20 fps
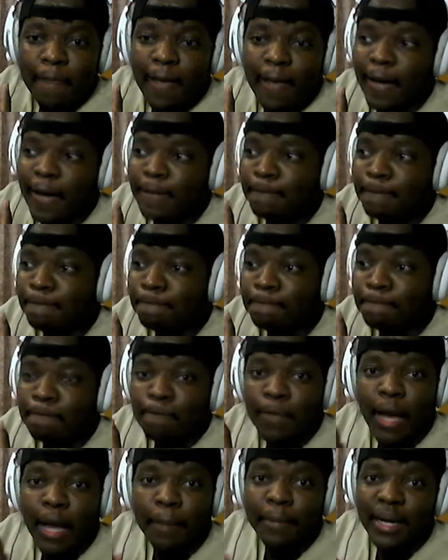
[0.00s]
I'm
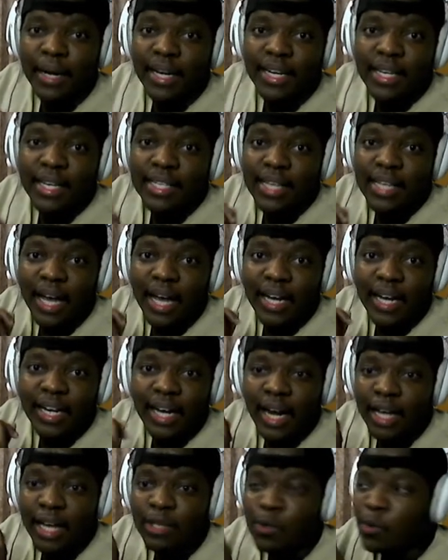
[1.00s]
mad
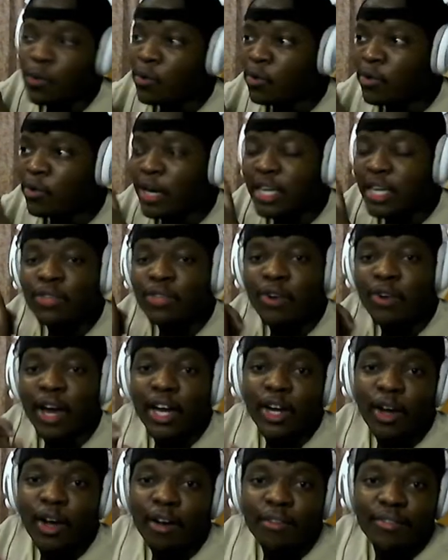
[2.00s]
excited. I saw Grace
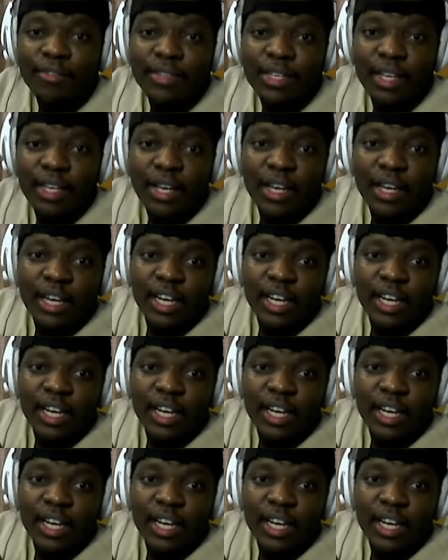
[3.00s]
Randolph's